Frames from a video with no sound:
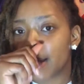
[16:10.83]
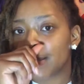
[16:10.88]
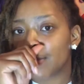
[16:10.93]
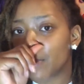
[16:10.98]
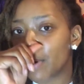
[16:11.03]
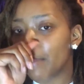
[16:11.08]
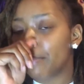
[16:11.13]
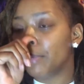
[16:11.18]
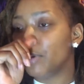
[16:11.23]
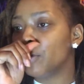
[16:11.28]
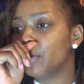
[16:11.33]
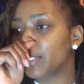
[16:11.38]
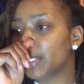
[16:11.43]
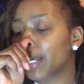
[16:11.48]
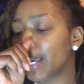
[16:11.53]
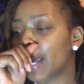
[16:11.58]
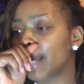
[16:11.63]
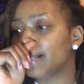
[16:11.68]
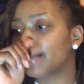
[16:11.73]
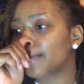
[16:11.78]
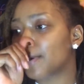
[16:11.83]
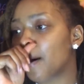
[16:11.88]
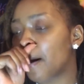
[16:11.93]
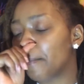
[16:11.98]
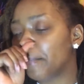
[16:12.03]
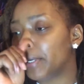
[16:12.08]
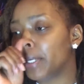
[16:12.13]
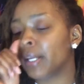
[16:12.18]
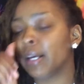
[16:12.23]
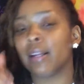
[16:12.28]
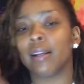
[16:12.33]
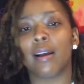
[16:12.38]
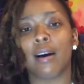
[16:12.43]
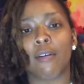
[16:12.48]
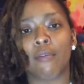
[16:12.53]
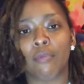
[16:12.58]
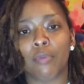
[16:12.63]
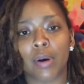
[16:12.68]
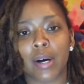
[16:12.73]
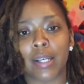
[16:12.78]
what music has taught me that
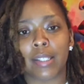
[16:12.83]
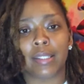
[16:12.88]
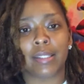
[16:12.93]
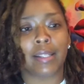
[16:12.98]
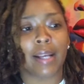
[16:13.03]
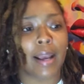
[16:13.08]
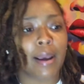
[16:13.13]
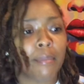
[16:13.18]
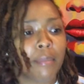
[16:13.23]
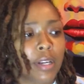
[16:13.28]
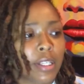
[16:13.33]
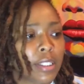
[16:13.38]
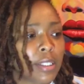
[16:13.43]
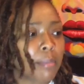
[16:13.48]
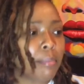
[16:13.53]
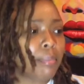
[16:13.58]
love was damage and